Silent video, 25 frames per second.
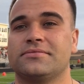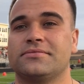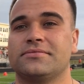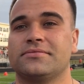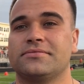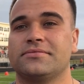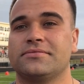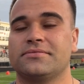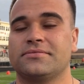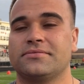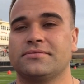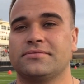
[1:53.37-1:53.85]

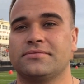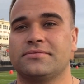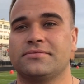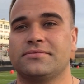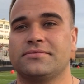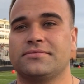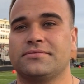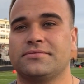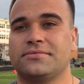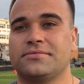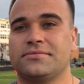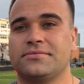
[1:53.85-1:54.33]

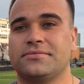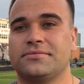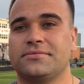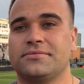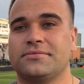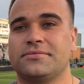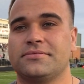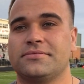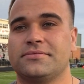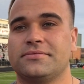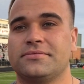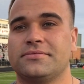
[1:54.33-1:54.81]

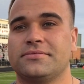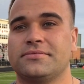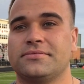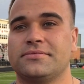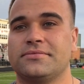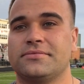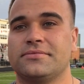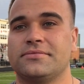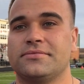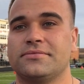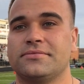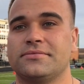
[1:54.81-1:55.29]

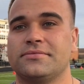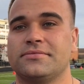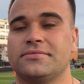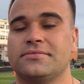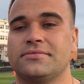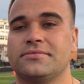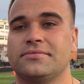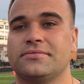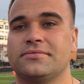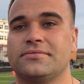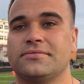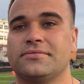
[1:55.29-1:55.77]

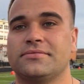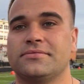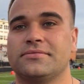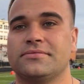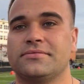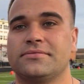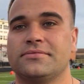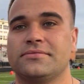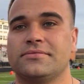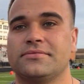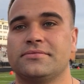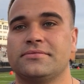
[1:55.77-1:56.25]

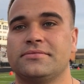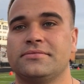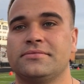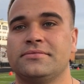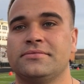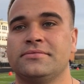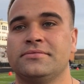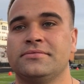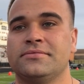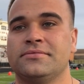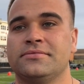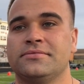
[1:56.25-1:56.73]

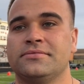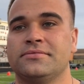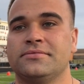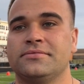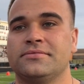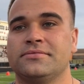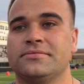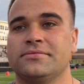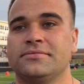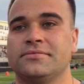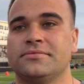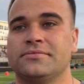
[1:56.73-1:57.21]

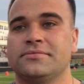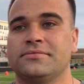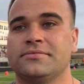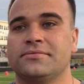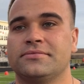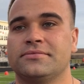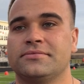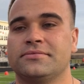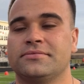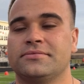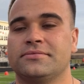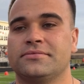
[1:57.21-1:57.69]

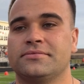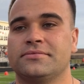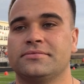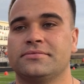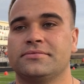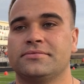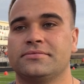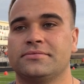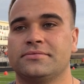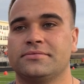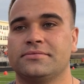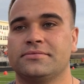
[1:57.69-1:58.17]

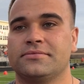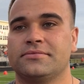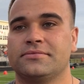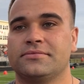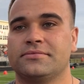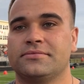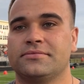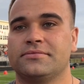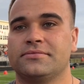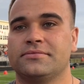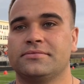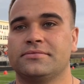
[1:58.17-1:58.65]

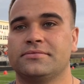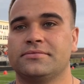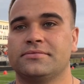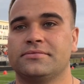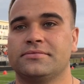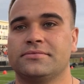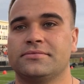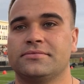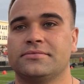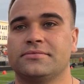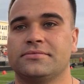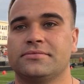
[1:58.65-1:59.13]

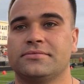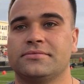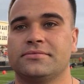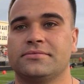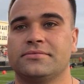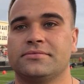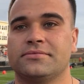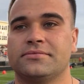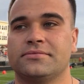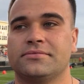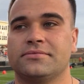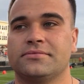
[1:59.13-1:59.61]

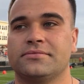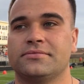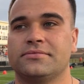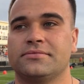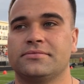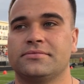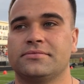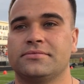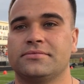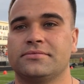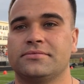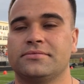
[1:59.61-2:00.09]

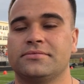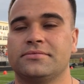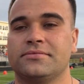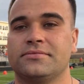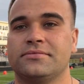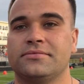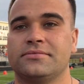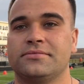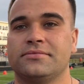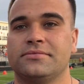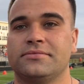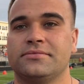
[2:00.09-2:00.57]

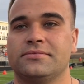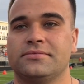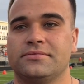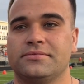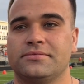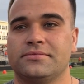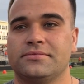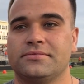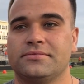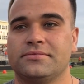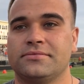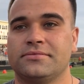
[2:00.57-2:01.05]

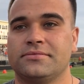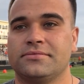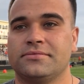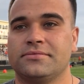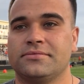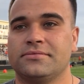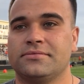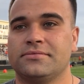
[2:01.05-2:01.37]
(not speaking)